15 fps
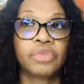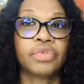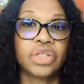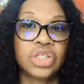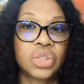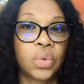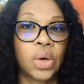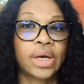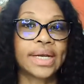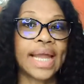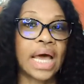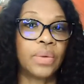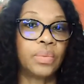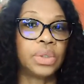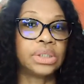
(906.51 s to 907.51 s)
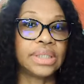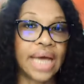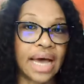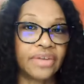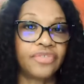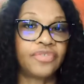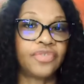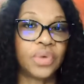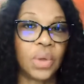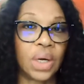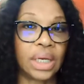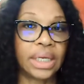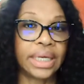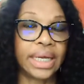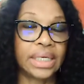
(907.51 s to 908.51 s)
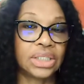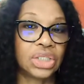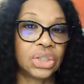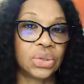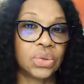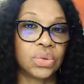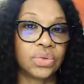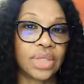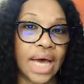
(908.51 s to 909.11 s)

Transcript: resort that will not fall into